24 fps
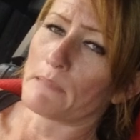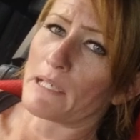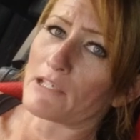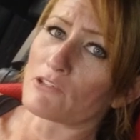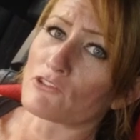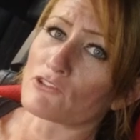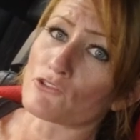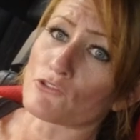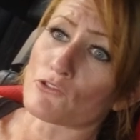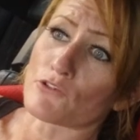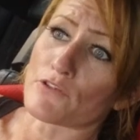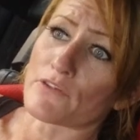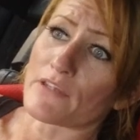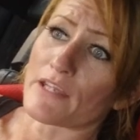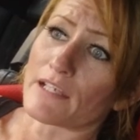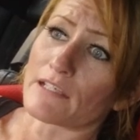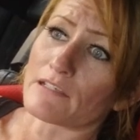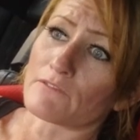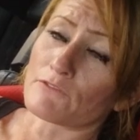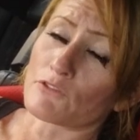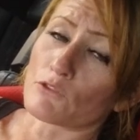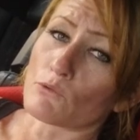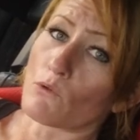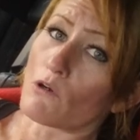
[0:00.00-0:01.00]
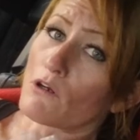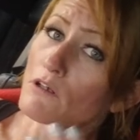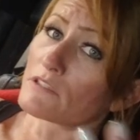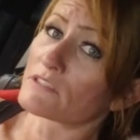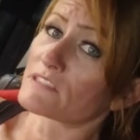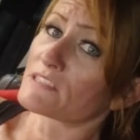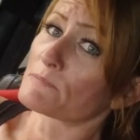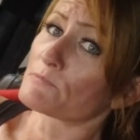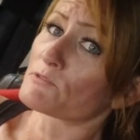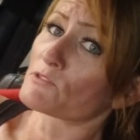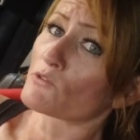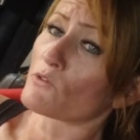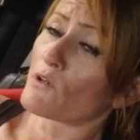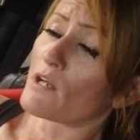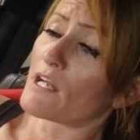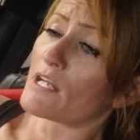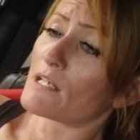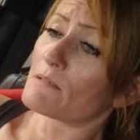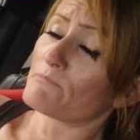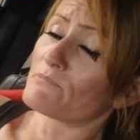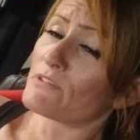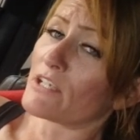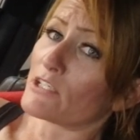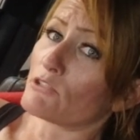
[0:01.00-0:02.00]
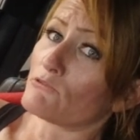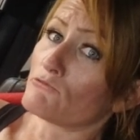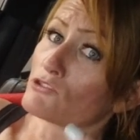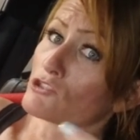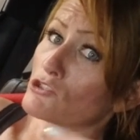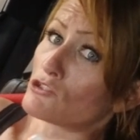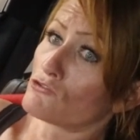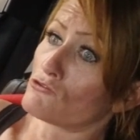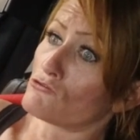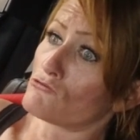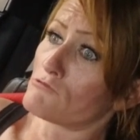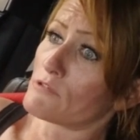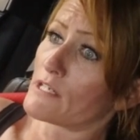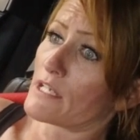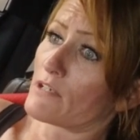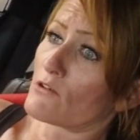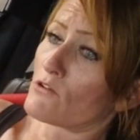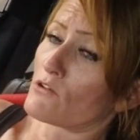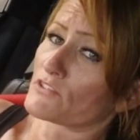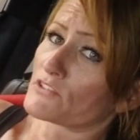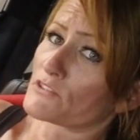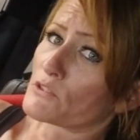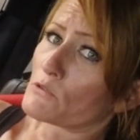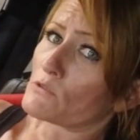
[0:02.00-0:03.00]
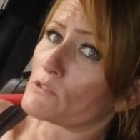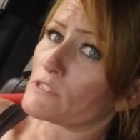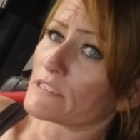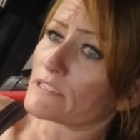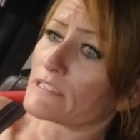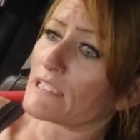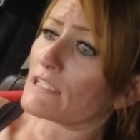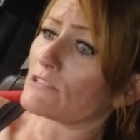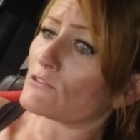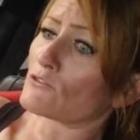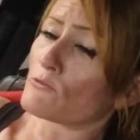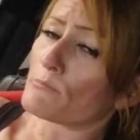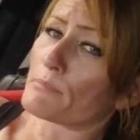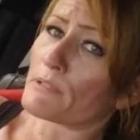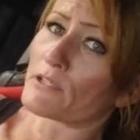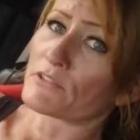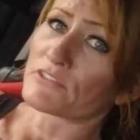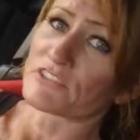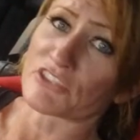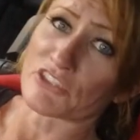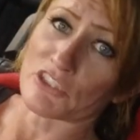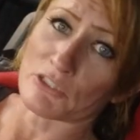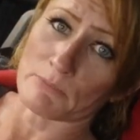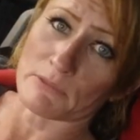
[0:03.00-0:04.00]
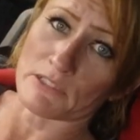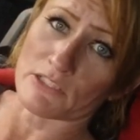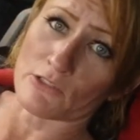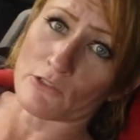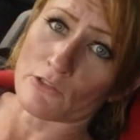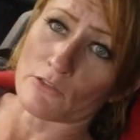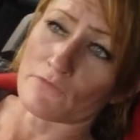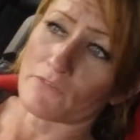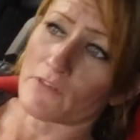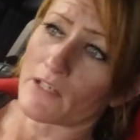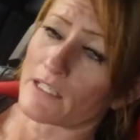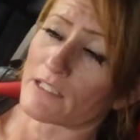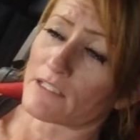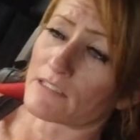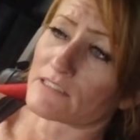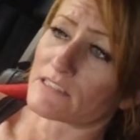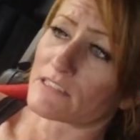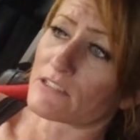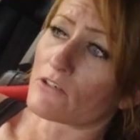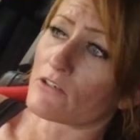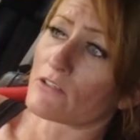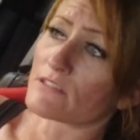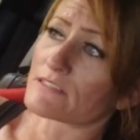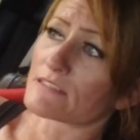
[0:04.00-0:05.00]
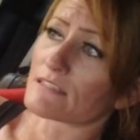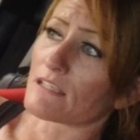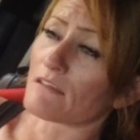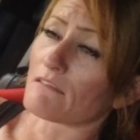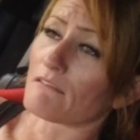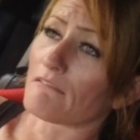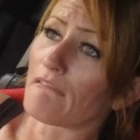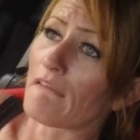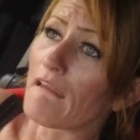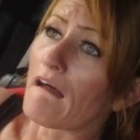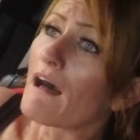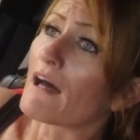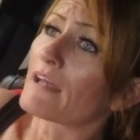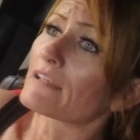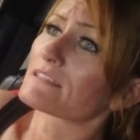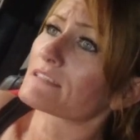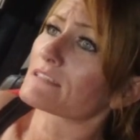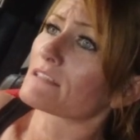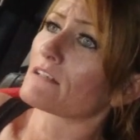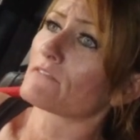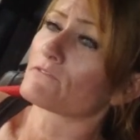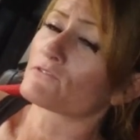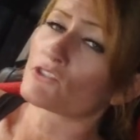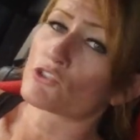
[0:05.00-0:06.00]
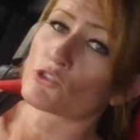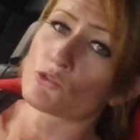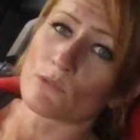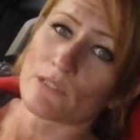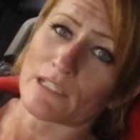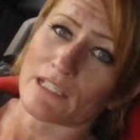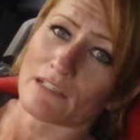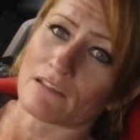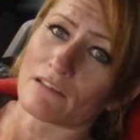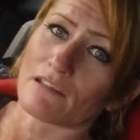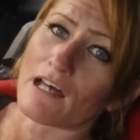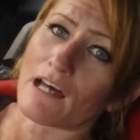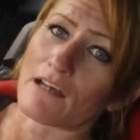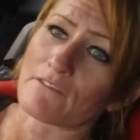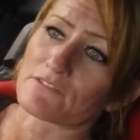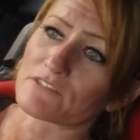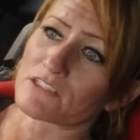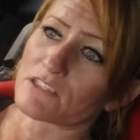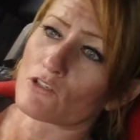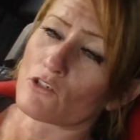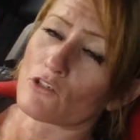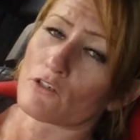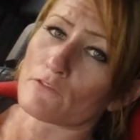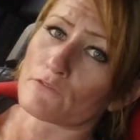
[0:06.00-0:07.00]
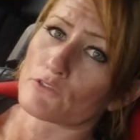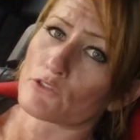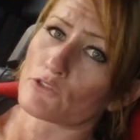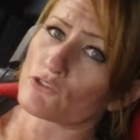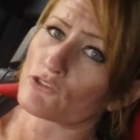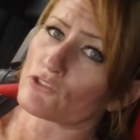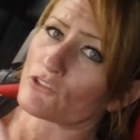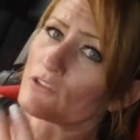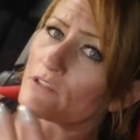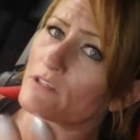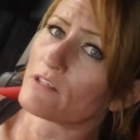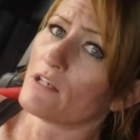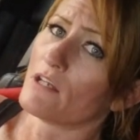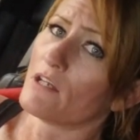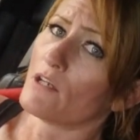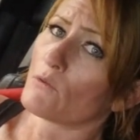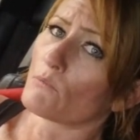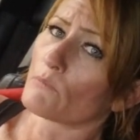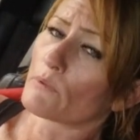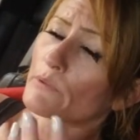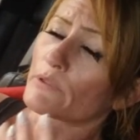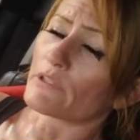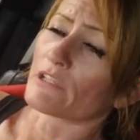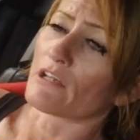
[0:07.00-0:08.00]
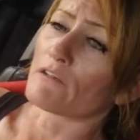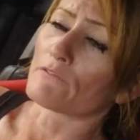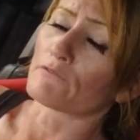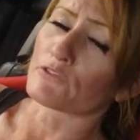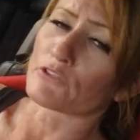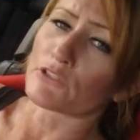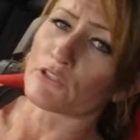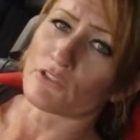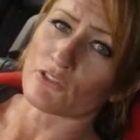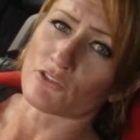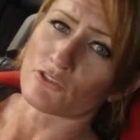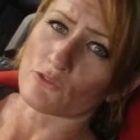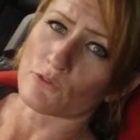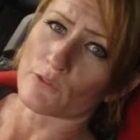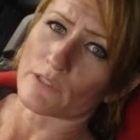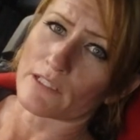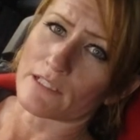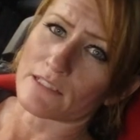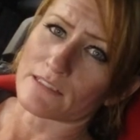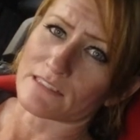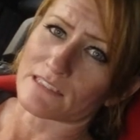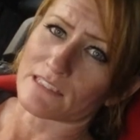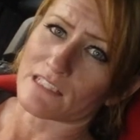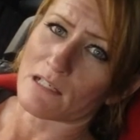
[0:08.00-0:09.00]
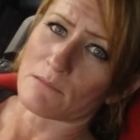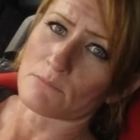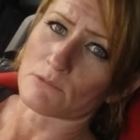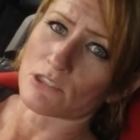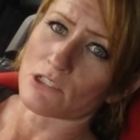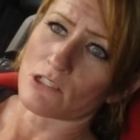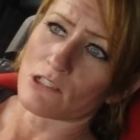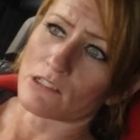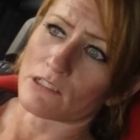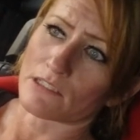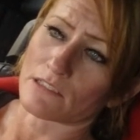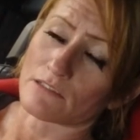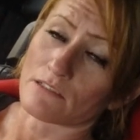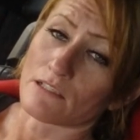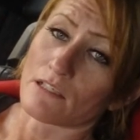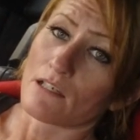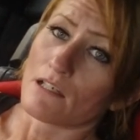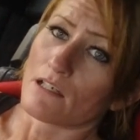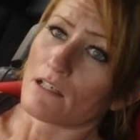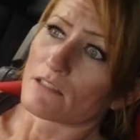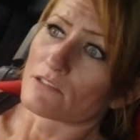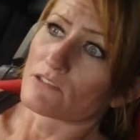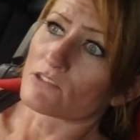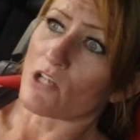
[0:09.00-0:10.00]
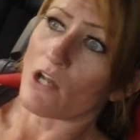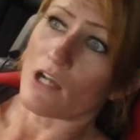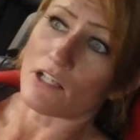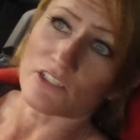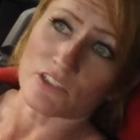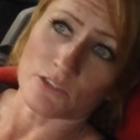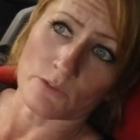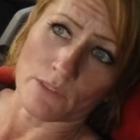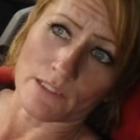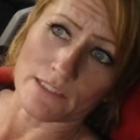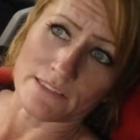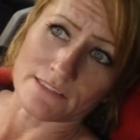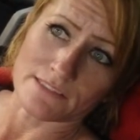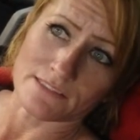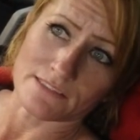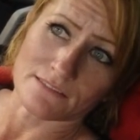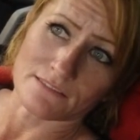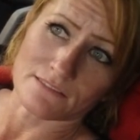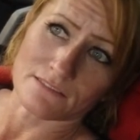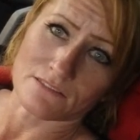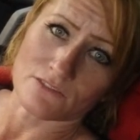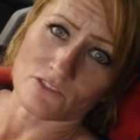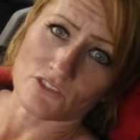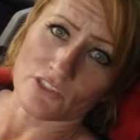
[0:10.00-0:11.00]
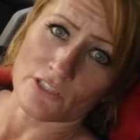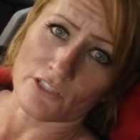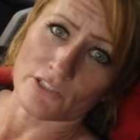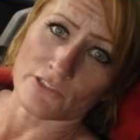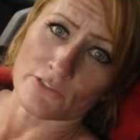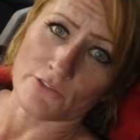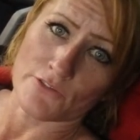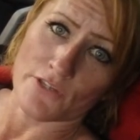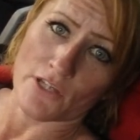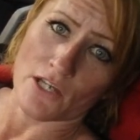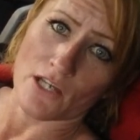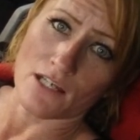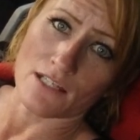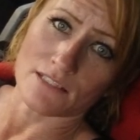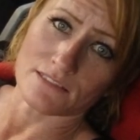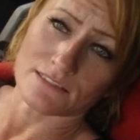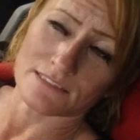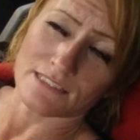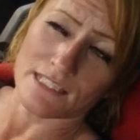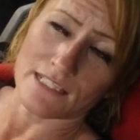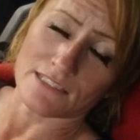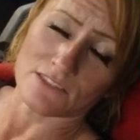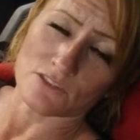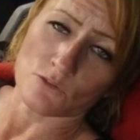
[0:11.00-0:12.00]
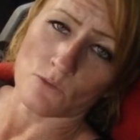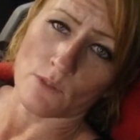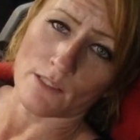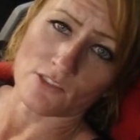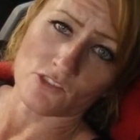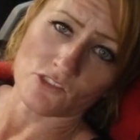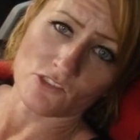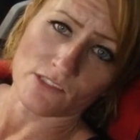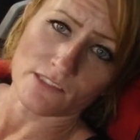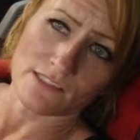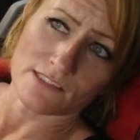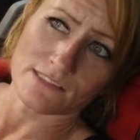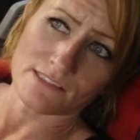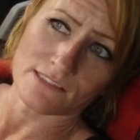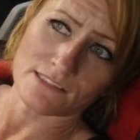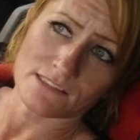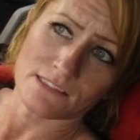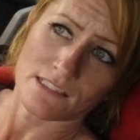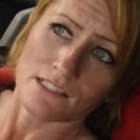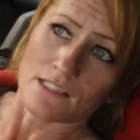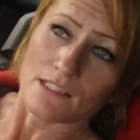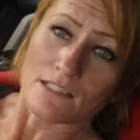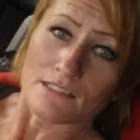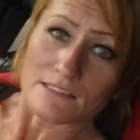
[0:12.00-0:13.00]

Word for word: Make sure that if you aren't subscribed, that you do. And also click that little bell so you can be notified, because there is a lot of tuning left in our future. We would love for you to join us and come along and talk to us. Share your thoughts. Ask questions.